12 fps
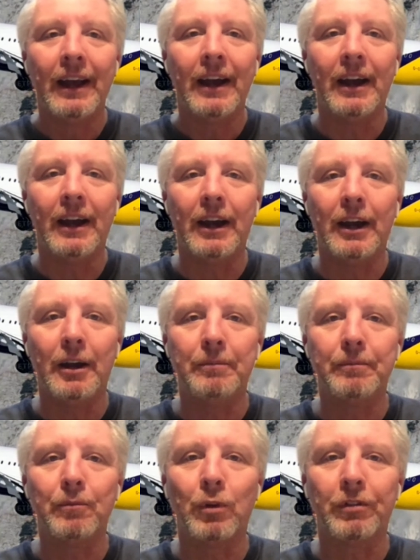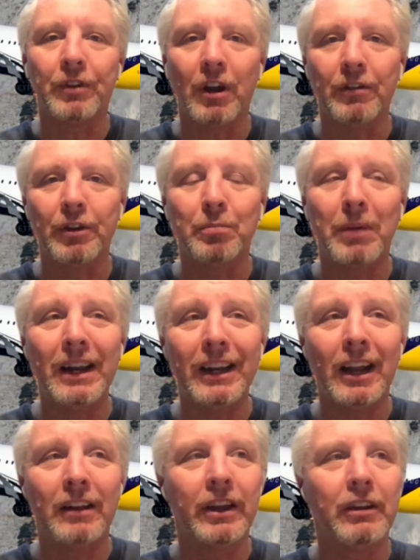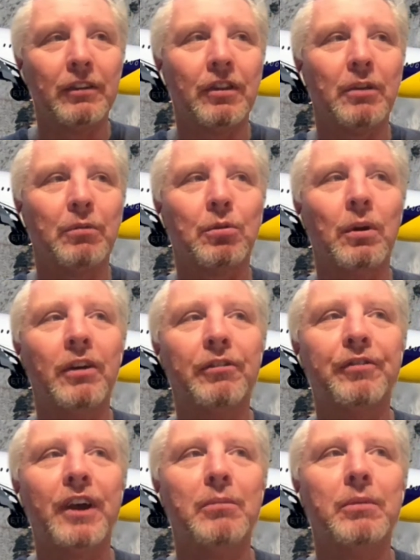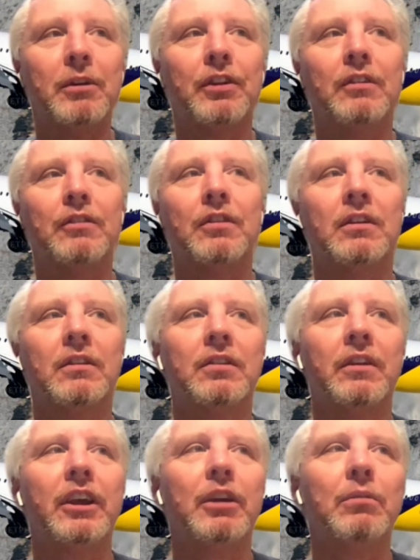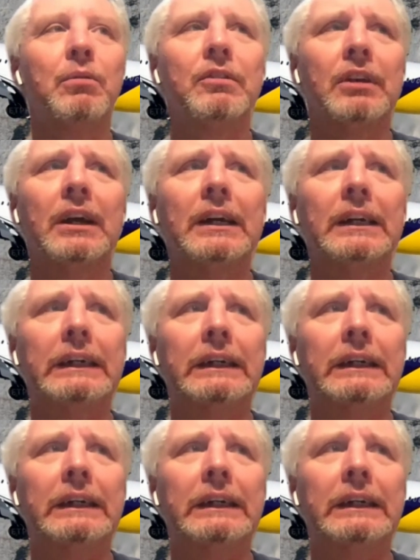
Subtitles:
We've covered belly landings. So there was quite a famous incident. I think it was a